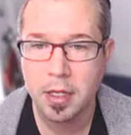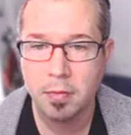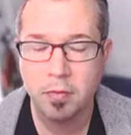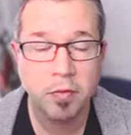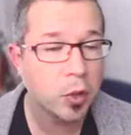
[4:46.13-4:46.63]

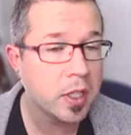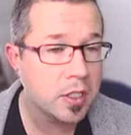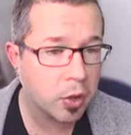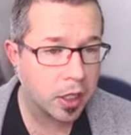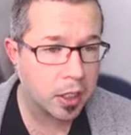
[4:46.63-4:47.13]
for these
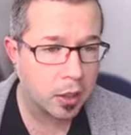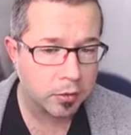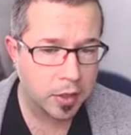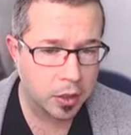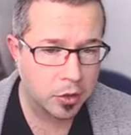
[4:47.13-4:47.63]
training
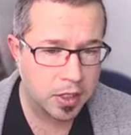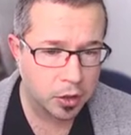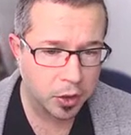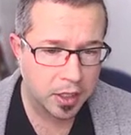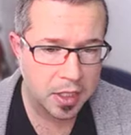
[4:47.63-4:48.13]
videos,
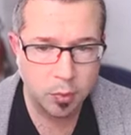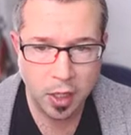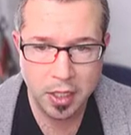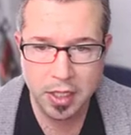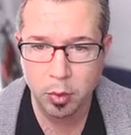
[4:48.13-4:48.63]
including this
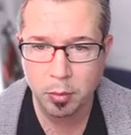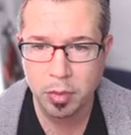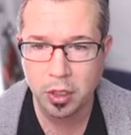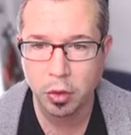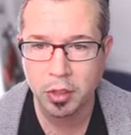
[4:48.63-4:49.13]
one, they will
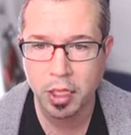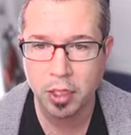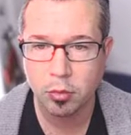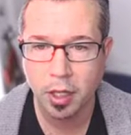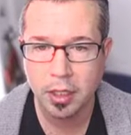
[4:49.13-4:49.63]
be
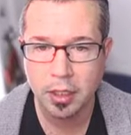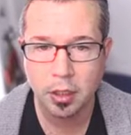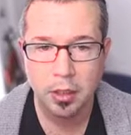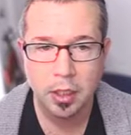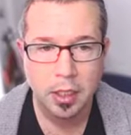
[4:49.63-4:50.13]
located right
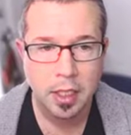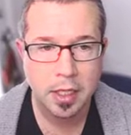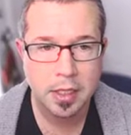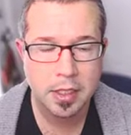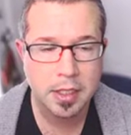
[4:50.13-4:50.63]
here
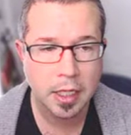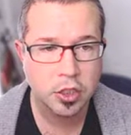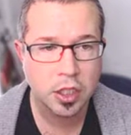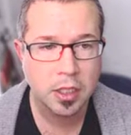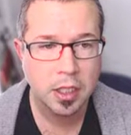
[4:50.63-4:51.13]
in this
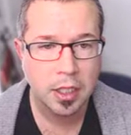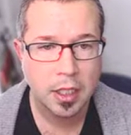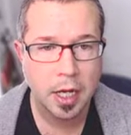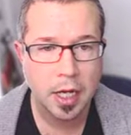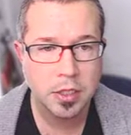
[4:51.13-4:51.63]
section.
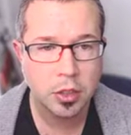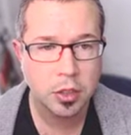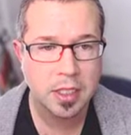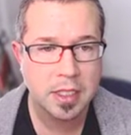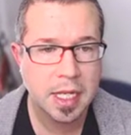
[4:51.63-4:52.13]
So
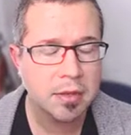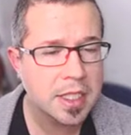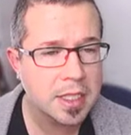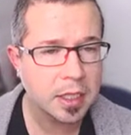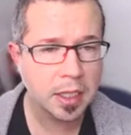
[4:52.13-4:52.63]
you can save
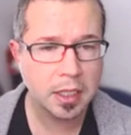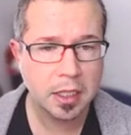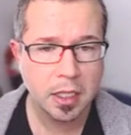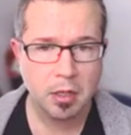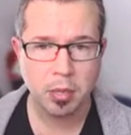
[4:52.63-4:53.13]
this link,
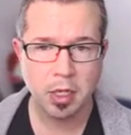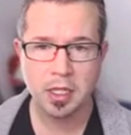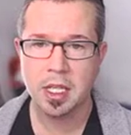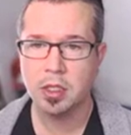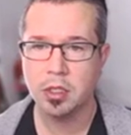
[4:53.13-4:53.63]

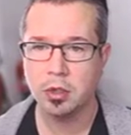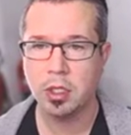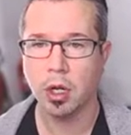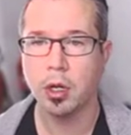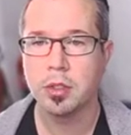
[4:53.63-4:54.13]
but then you
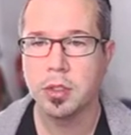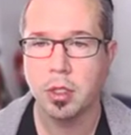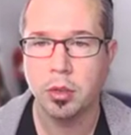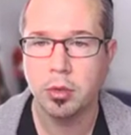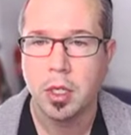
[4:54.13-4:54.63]
can
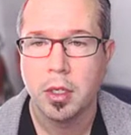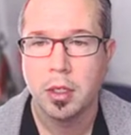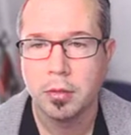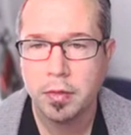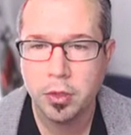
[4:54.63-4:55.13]
also
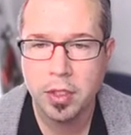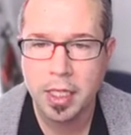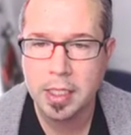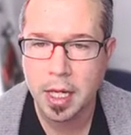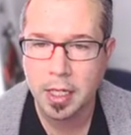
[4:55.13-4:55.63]
view
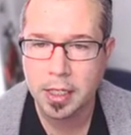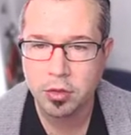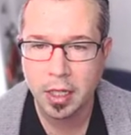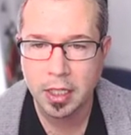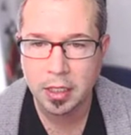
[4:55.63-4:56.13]
these on this
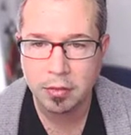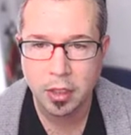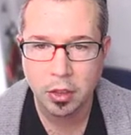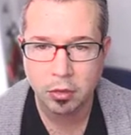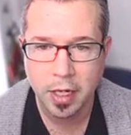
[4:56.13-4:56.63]
training
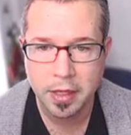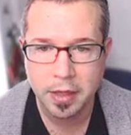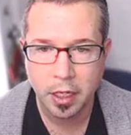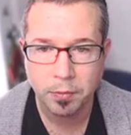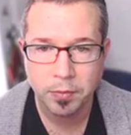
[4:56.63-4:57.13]
video right
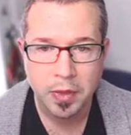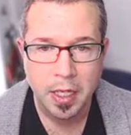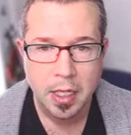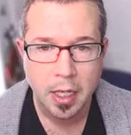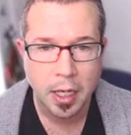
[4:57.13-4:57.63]
there.
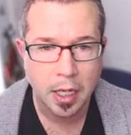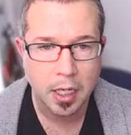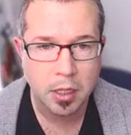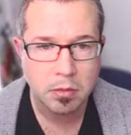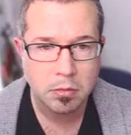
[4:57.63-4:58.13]

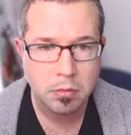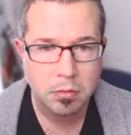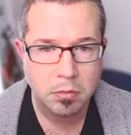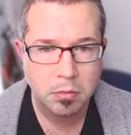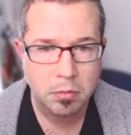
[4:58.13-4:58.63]

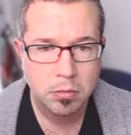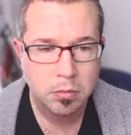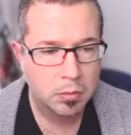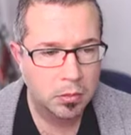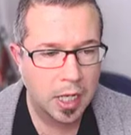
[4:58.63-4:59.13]

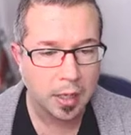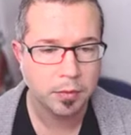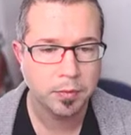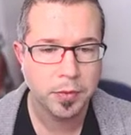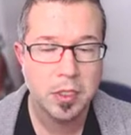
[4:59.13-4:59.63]
Yeah,
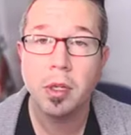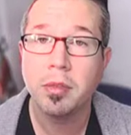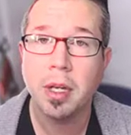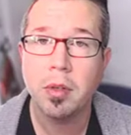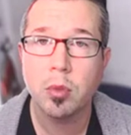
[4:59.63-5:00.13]
so if
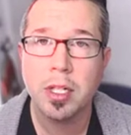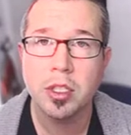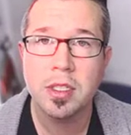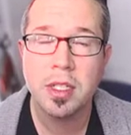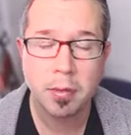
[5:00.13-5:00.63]
you have any
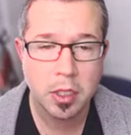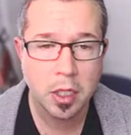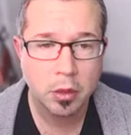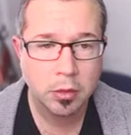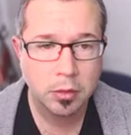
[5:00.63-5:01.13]
questions, let me know.